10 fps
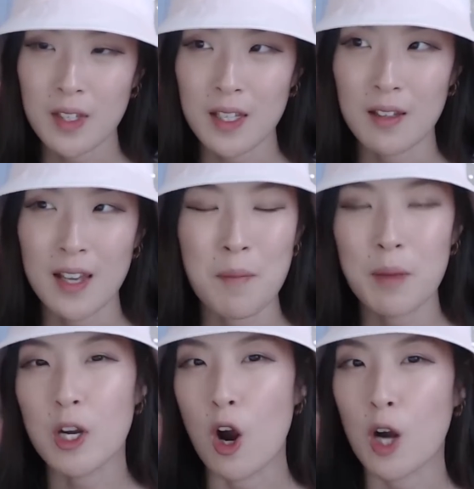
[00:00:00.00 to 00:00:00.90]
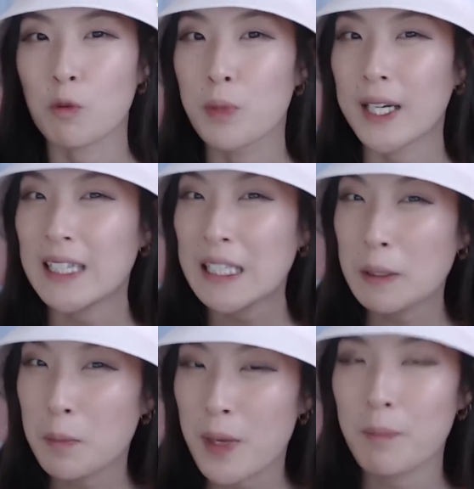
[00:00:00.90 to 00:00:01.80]
yeah, maybe your heart will break a
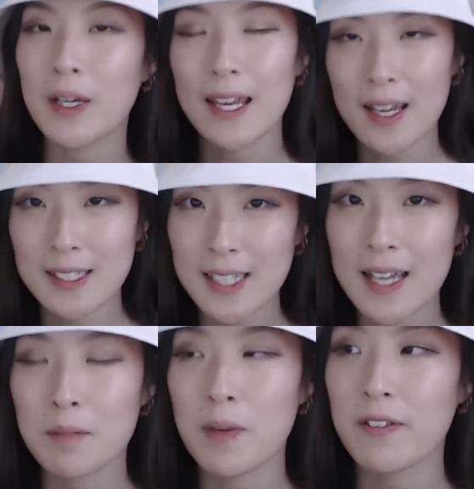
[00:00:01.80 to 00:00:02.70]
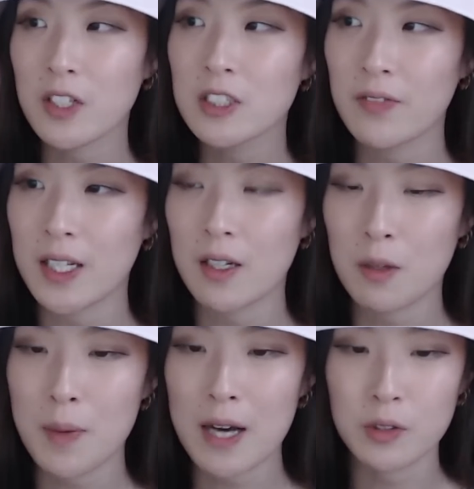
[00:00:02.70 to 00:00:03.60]
little bit. But like I said in my first video
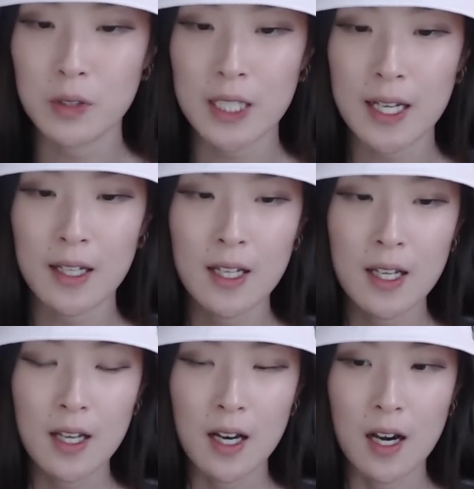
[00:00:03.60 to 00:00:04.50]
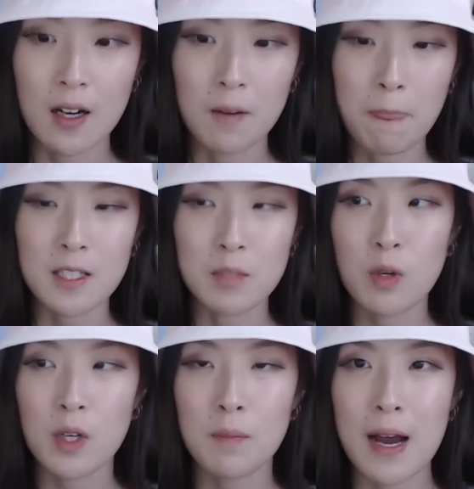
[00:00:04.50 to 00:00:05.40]
about Jongdae, um, it's
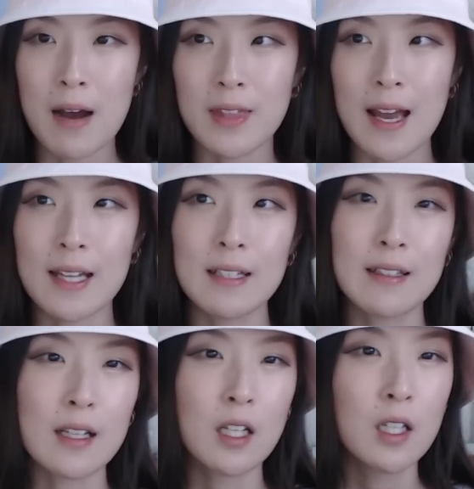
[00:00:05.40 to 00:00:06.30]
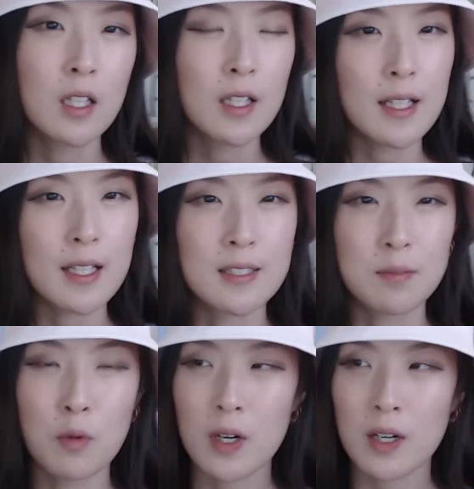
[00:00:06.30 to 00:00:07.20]
more about that, like, it's
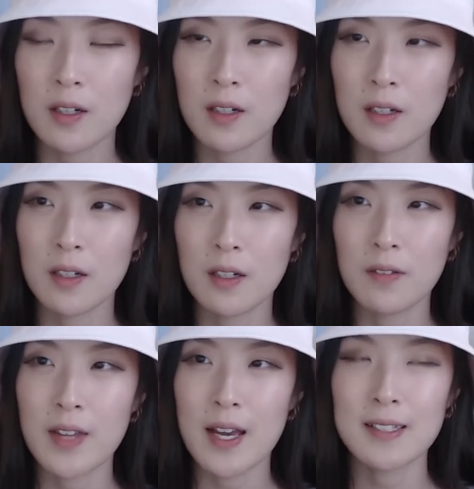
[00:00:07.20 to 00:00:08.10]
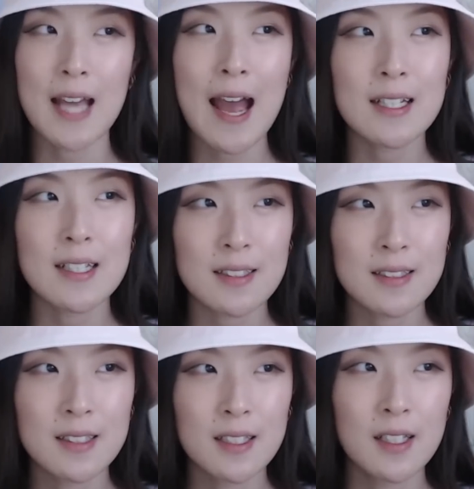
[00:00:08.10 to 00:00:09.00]
more of that
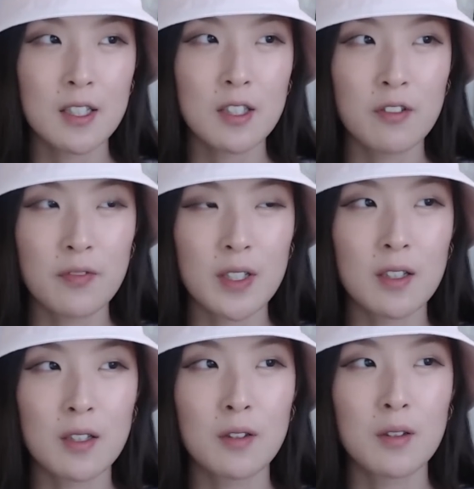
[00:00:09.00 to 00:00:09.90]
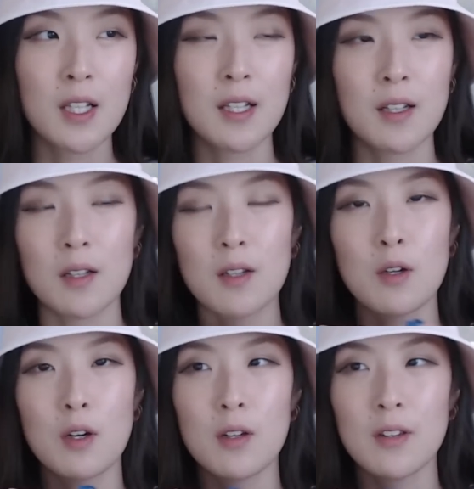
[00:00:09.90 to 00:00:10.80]
sadness you feel
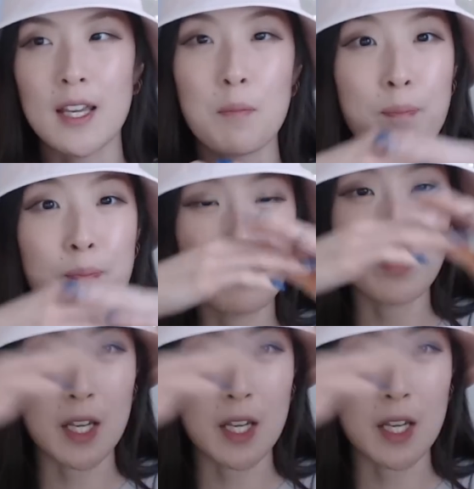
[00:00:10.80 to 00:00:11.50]
like a like a